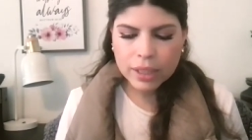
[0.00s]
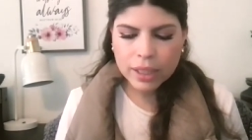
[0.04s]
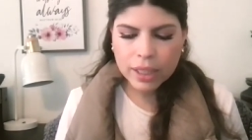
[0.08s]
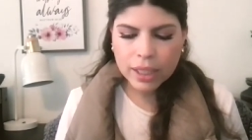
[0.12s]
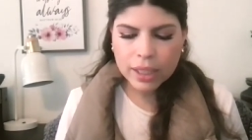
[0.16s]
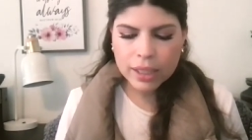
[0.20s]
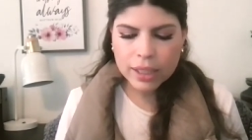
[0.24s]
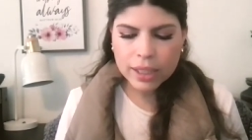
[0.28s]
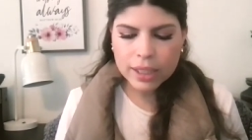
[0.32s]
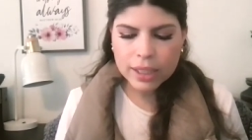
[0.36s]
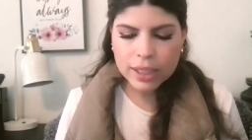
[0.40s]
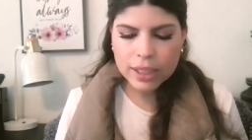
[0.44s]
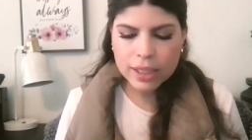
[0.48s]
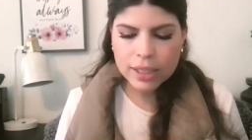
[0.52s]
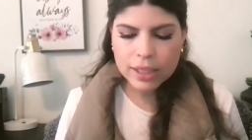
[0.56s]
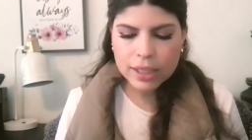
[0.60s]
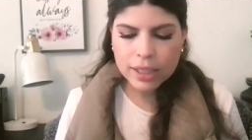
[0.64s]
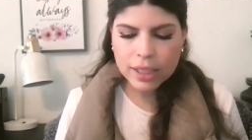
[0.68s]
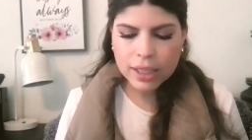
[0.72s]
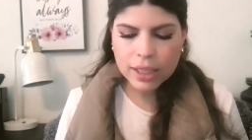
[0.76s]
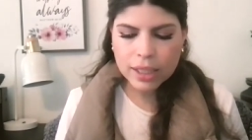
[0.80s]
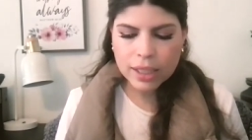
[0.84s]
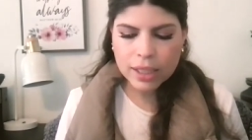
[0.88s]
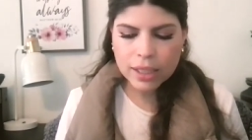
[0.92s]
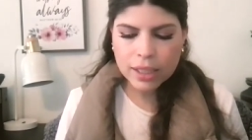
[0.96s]
And this is
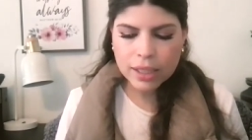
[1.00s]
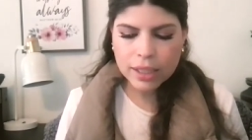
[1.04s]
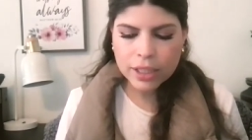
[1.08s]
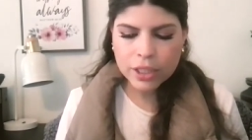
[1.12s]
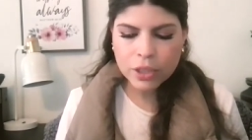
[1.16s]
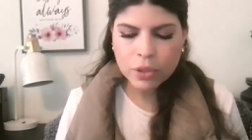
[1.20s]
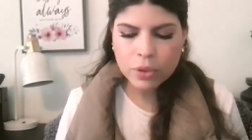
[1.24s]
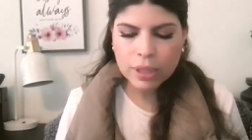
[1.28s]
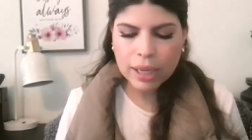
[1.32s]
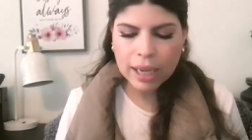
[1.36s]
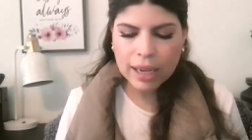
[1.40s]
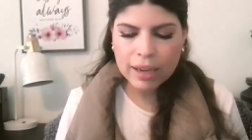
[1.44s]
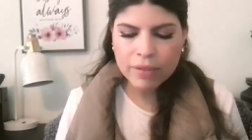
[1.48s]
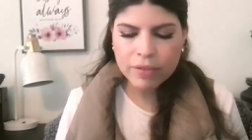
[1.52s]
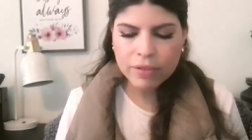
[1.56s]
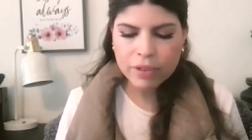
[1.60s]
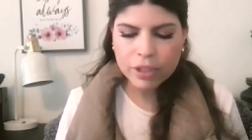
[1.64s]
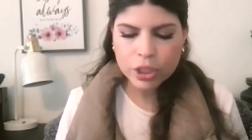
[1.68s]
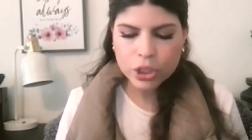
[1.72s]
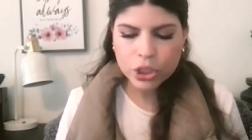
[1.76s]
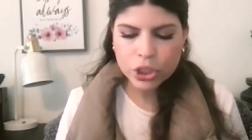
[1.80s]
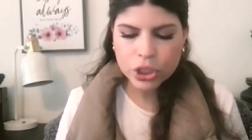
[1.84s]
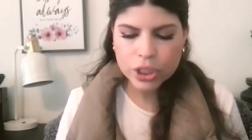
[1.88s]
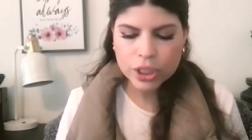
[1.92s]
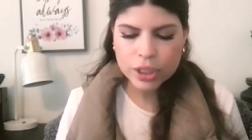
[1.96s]
the New Life
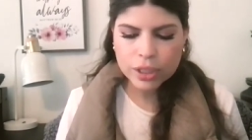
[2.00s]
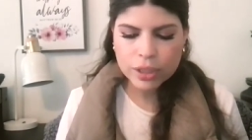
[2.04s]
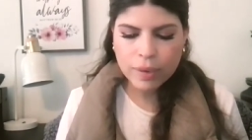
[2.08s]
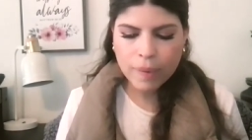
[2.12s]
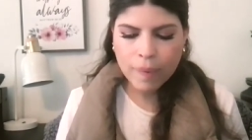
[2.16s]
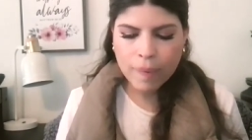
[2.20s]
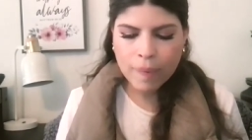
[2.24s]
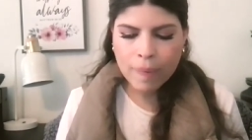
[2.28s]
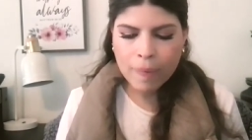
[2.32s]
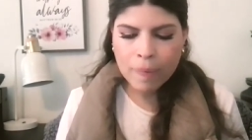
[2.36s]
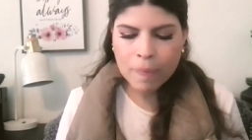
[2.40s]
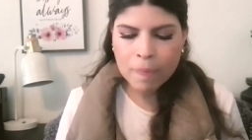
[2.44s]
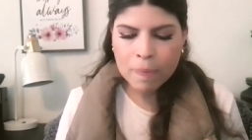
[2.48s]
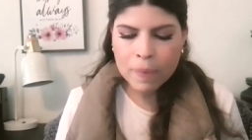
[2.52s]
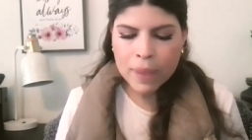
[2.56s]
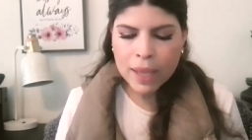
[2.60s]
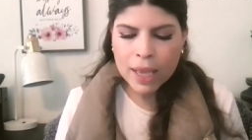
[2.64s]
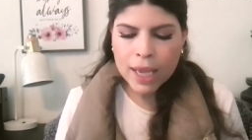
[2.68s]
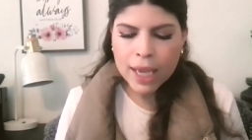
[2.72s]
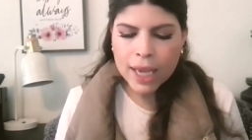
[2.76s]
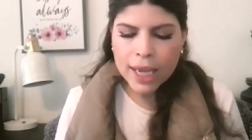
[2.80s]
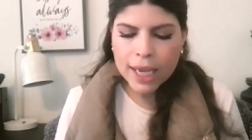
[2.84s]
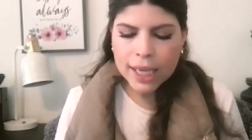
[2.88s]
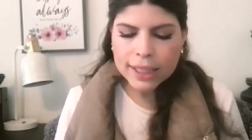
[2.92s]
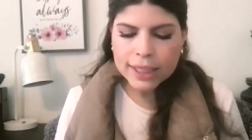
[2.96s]
Version.
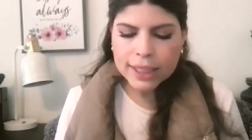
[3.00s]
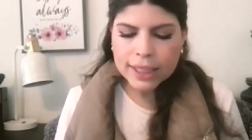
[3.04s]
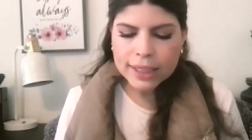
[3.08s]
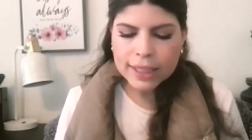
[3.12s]
It